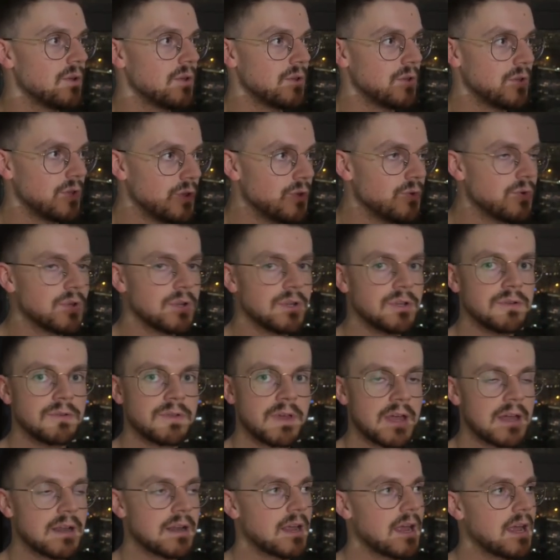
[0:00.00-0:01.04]
you could do
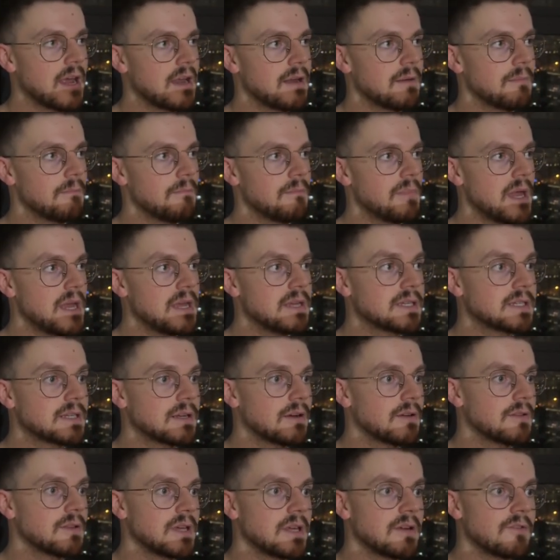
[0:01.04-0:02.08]
that. And based
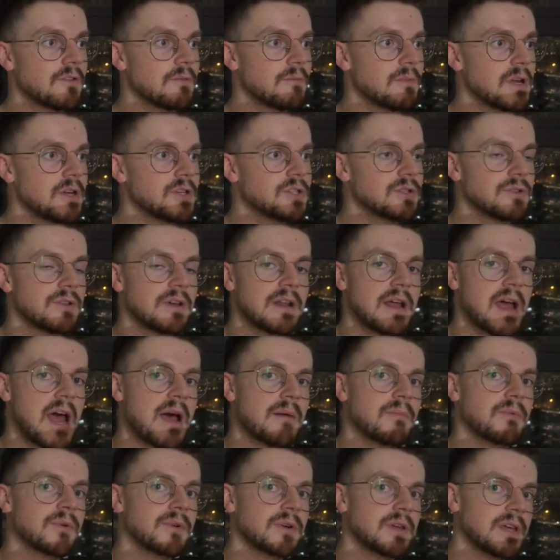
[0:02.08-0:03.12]
on the information that
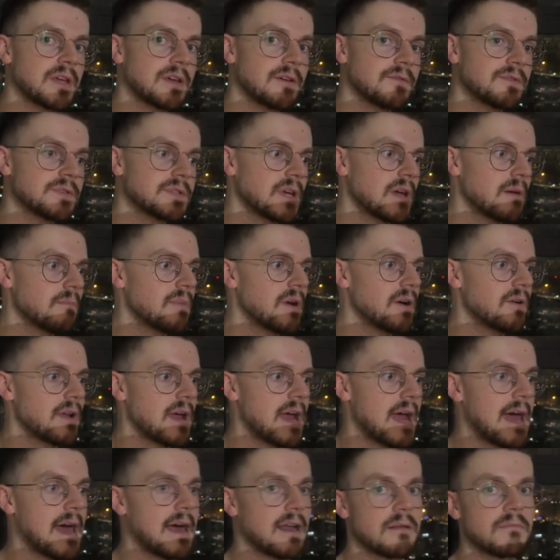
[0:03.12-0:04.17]
Apple gives about
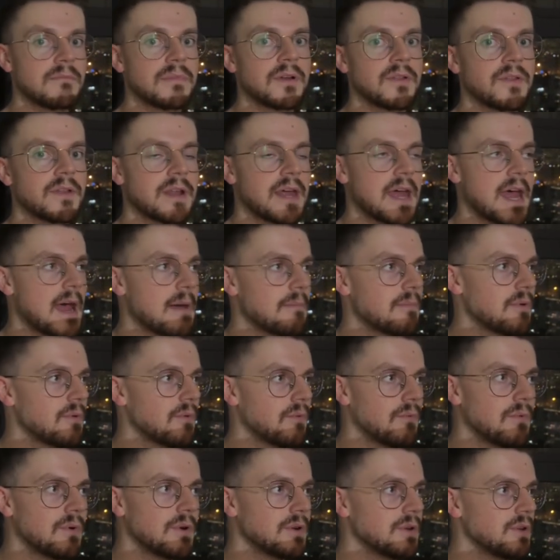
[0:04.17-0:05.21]
how to build an app,
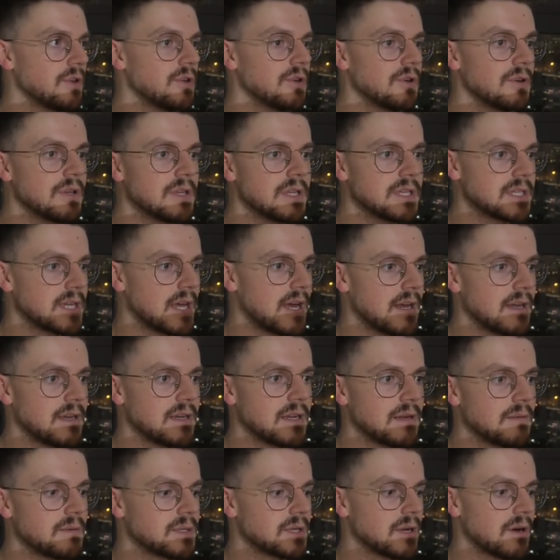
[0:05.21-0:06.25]
what good design
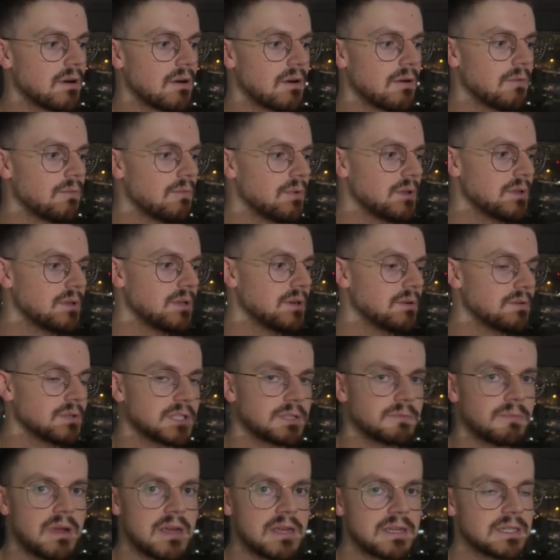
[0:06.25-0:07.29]
tips are, what,
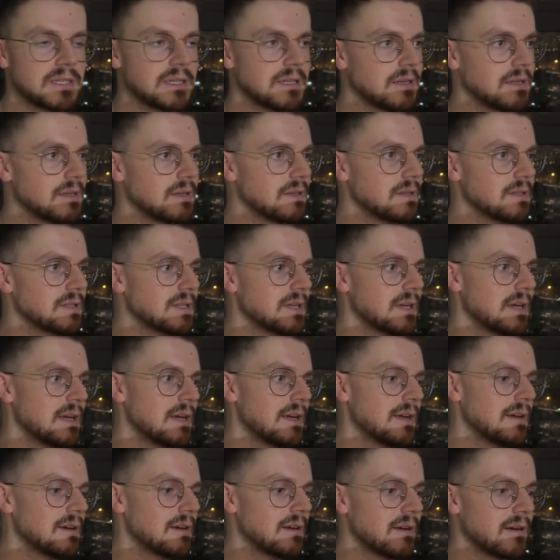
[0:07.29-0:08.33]
spacing is,
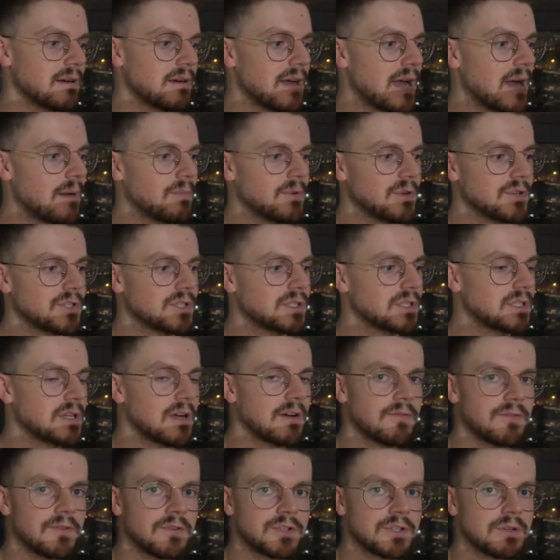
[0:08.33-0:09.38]
how much
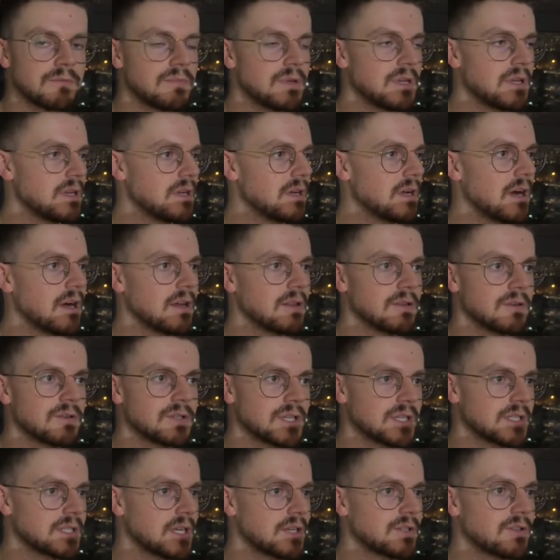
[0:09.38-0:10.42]
stuff there should be, colors,
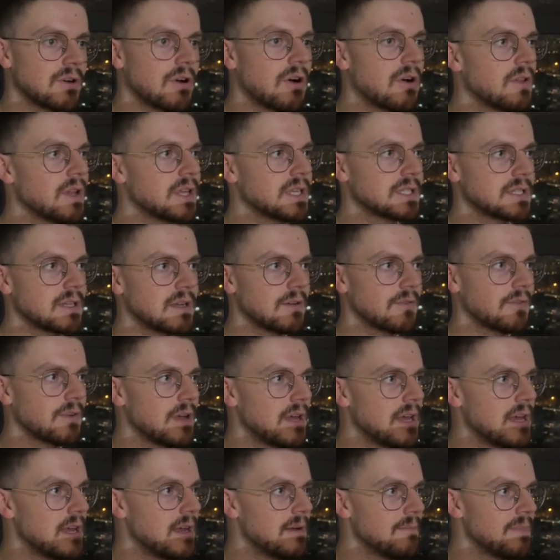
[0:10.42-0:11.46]
etc., all that stuff
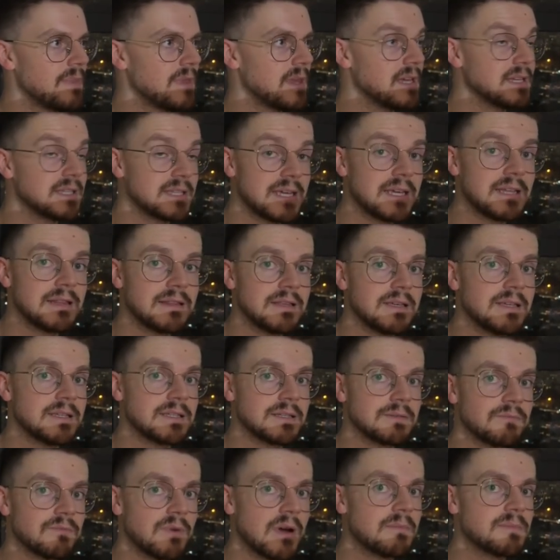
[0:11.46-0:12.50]
is in these
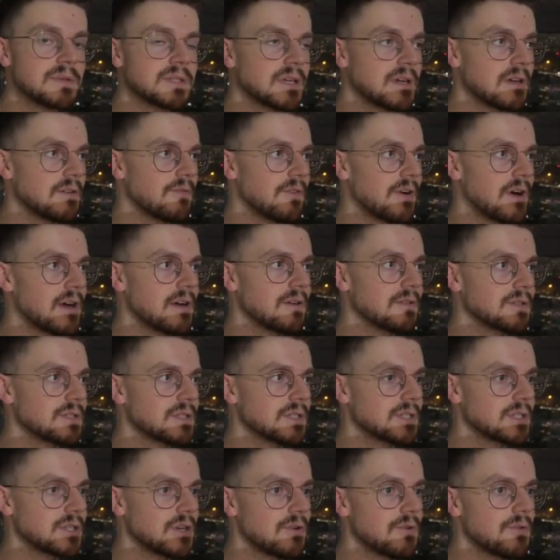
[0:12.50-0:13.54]
website files.
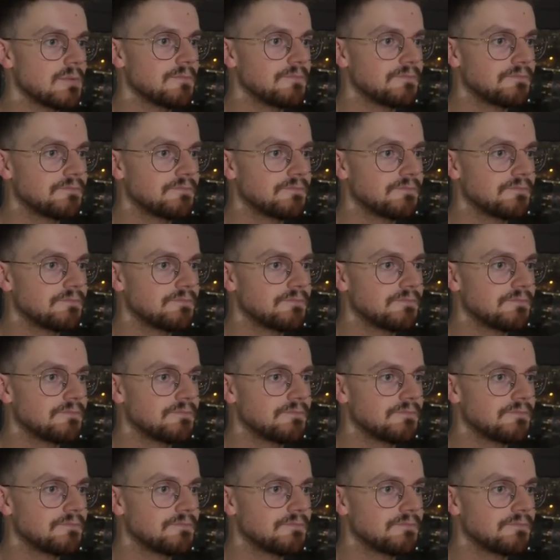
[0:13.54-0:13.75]
So